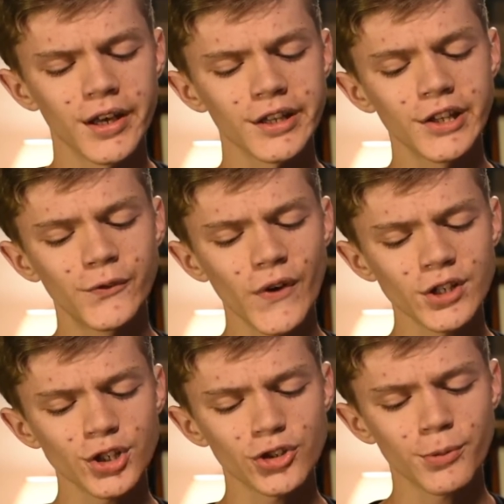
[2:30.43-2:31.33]
The
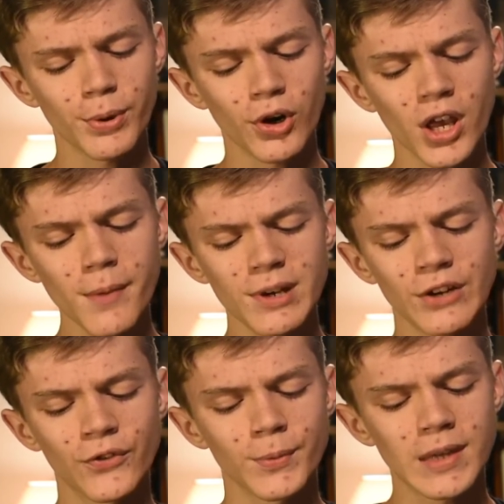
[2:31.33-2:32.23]
adventurers are
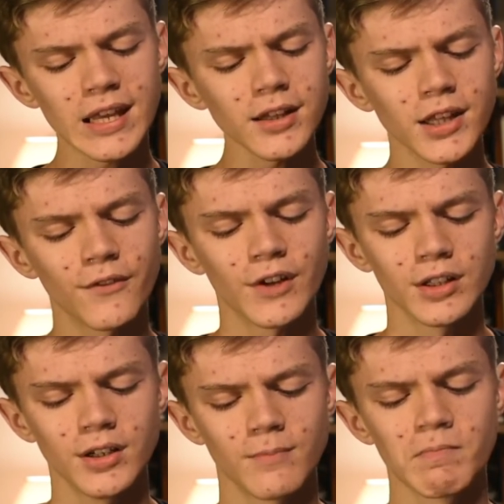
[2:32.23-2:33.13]
prohibited from killing the
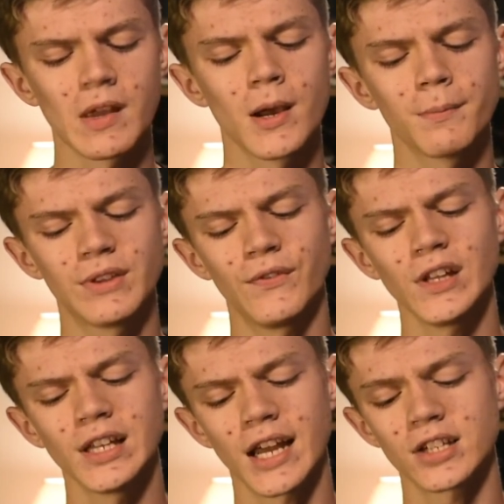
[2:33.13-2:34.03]
villain, but the
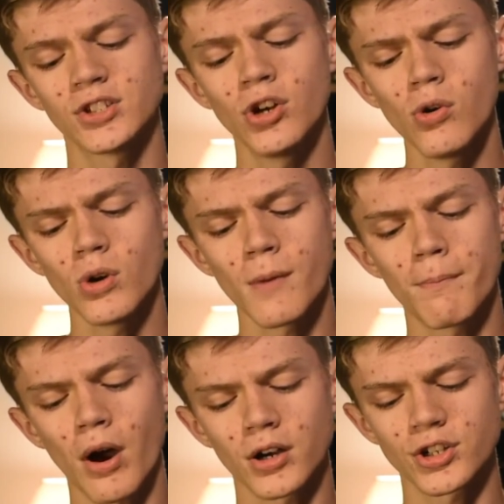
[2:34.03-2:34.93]
villain has no
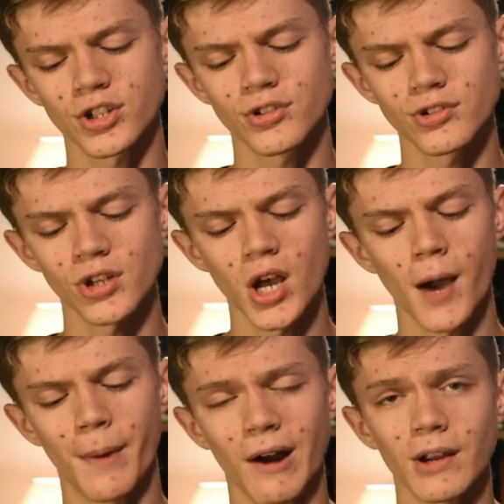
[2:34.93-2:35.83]
compunctions
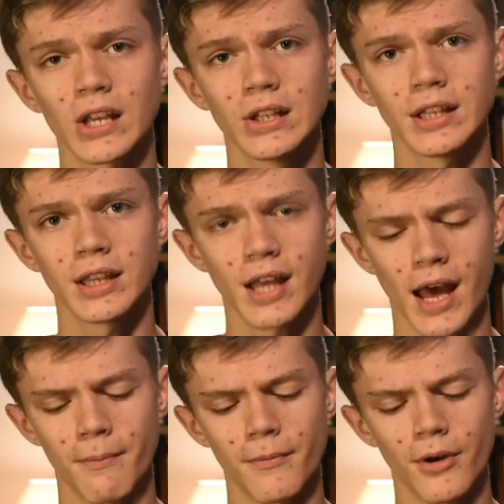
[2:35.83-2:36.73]
about killing
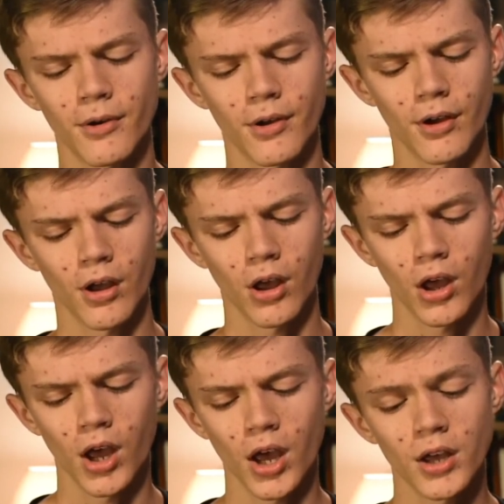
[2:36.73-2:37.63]
them.
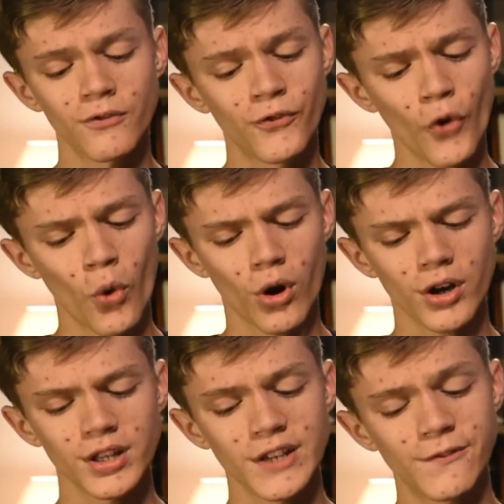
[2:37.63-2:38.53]
4.
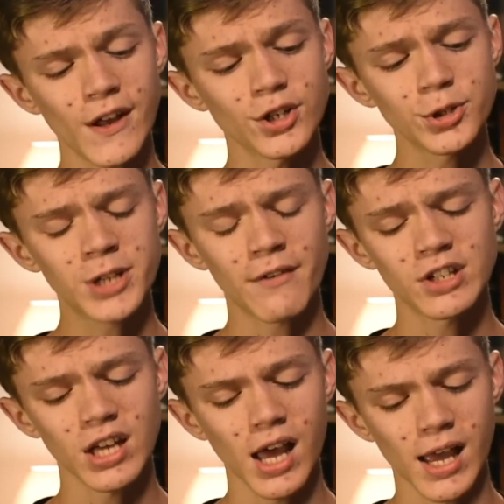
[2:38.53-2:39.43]
The adventurers have a
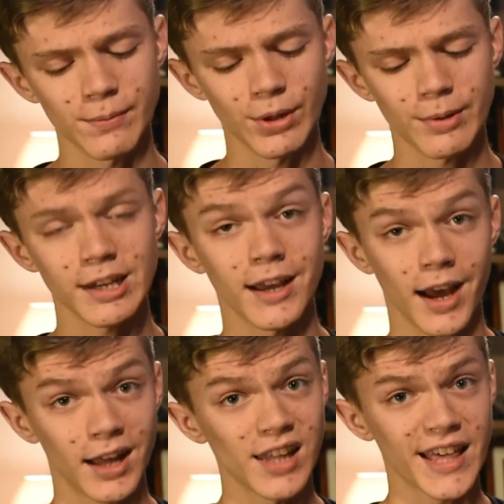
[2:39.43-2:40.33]
time limit.
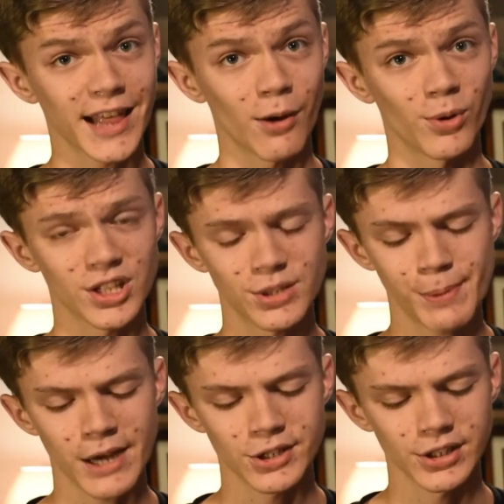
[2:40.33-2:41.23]
I like that one
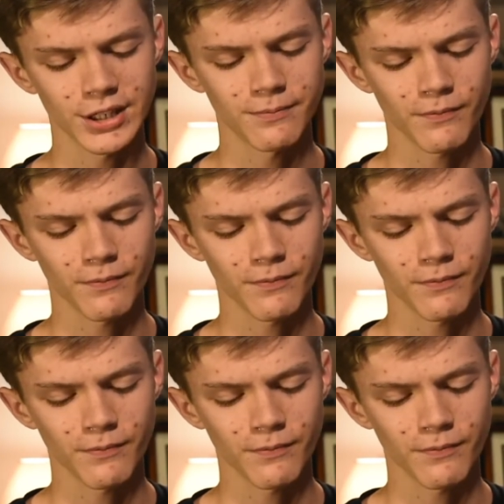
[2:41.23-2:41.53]
especially.